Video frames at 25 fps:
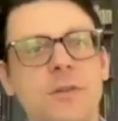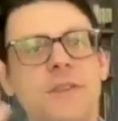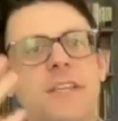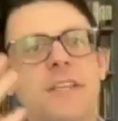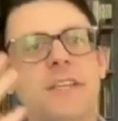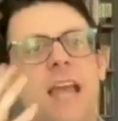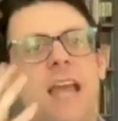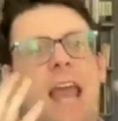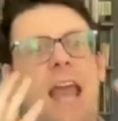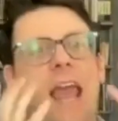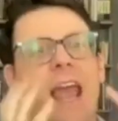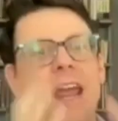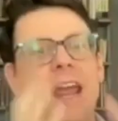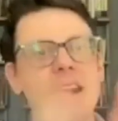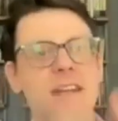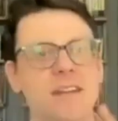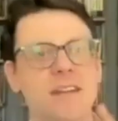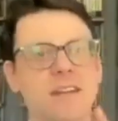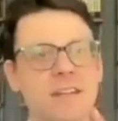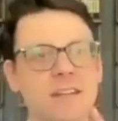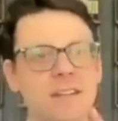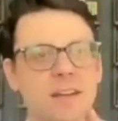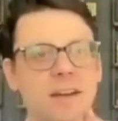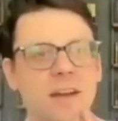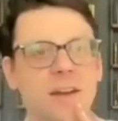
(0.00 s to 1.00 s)
at the
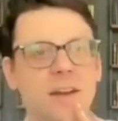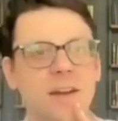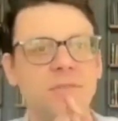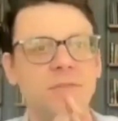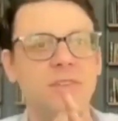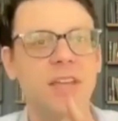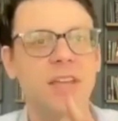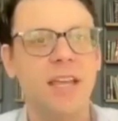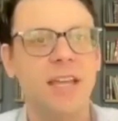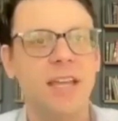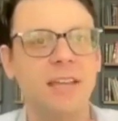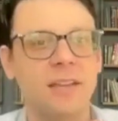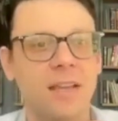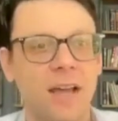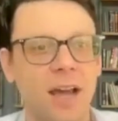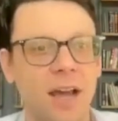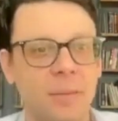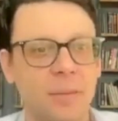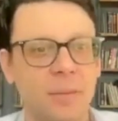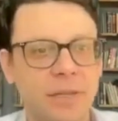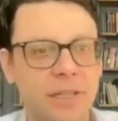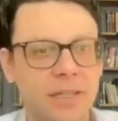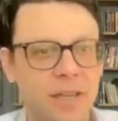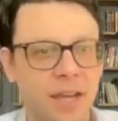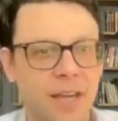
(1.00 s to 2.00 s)
end of saying the
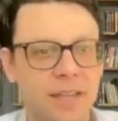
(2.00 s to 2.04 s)
Amidah,